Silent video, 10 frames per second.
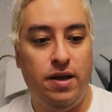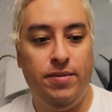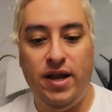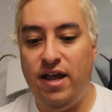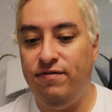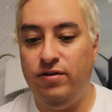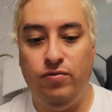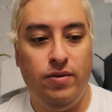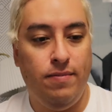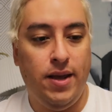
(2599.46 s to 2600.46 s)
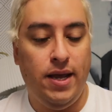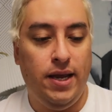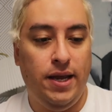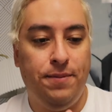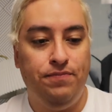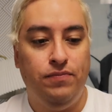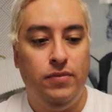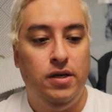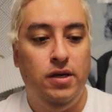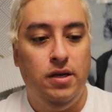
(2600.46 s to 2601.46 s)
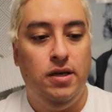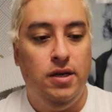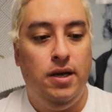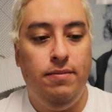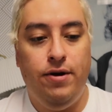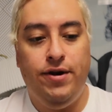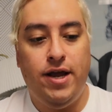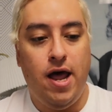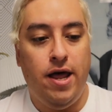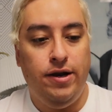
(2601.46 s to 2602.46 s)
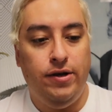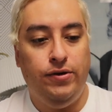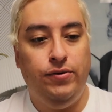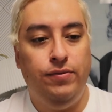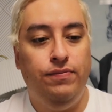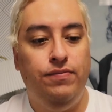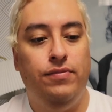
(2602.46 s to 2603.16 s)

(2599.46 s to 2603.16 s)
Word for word: I'm going to have it with my Americano.